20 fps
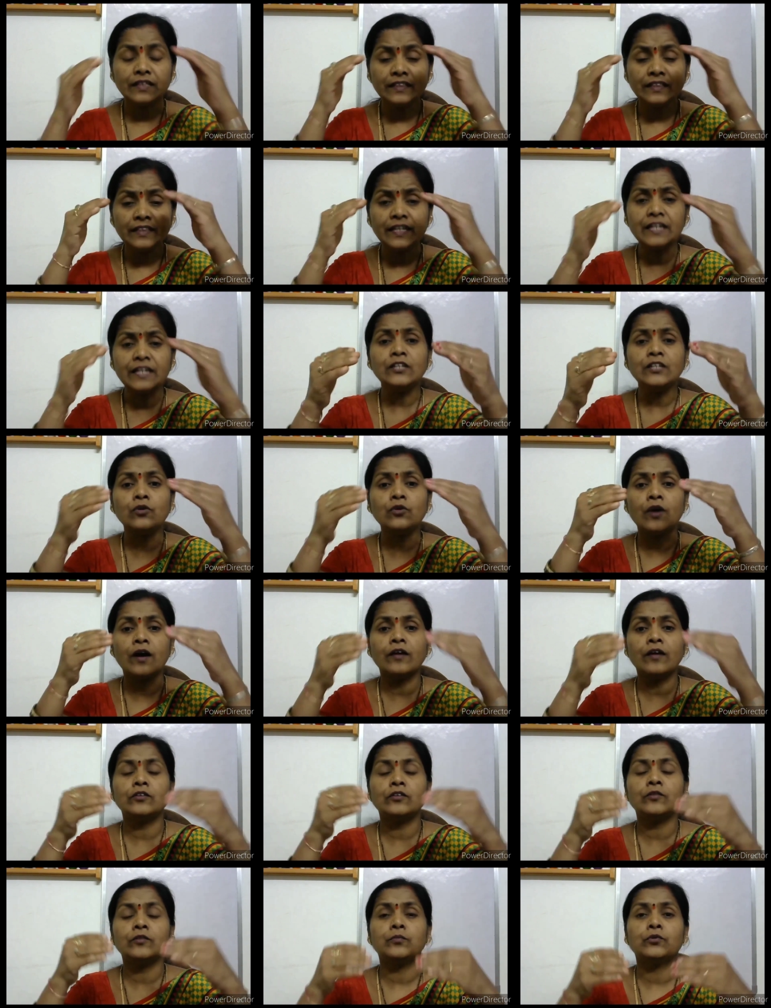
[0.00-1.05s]
Then you
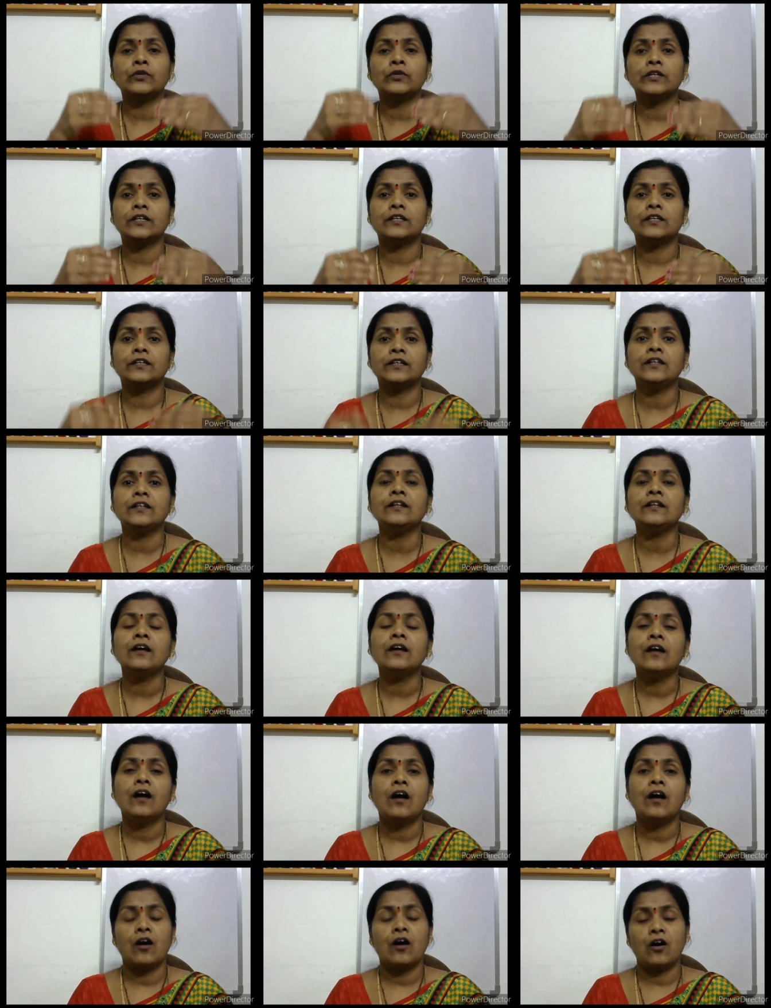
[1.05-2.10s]
have to put it in